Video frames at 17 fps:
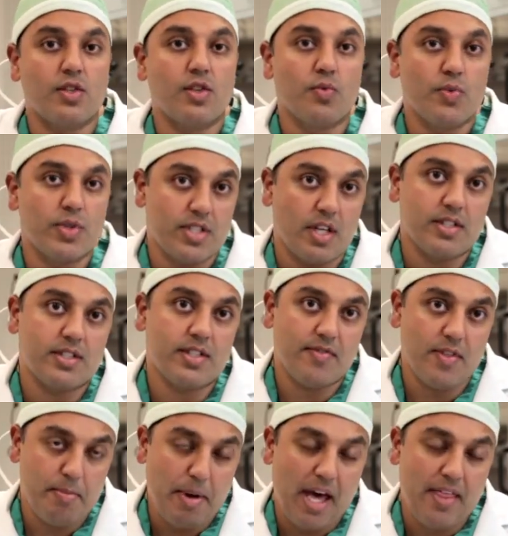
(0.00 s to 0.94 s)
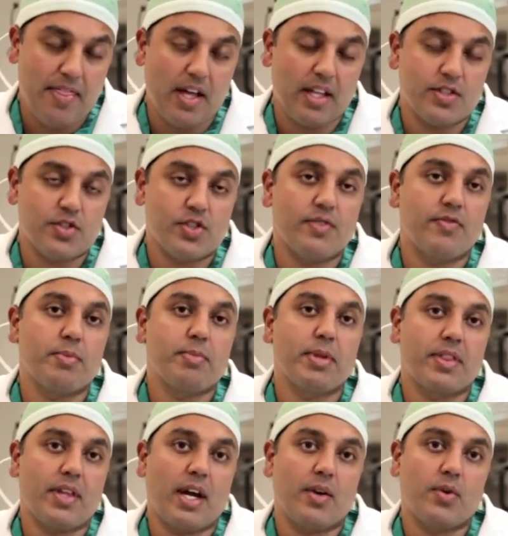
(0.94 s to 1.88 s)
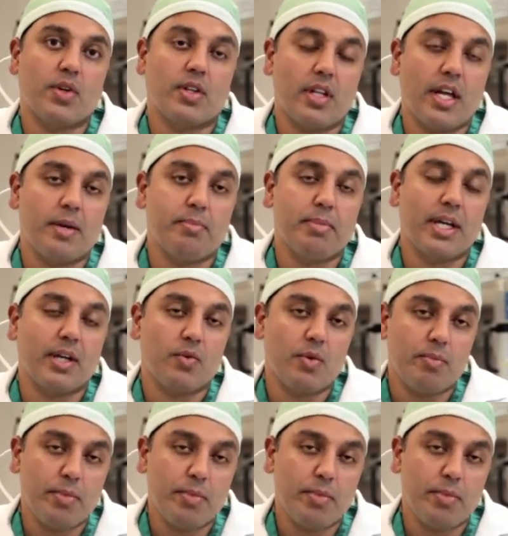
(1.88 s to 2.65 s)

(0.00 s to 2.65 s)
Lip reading: the results of the pathology from the thyroid gland being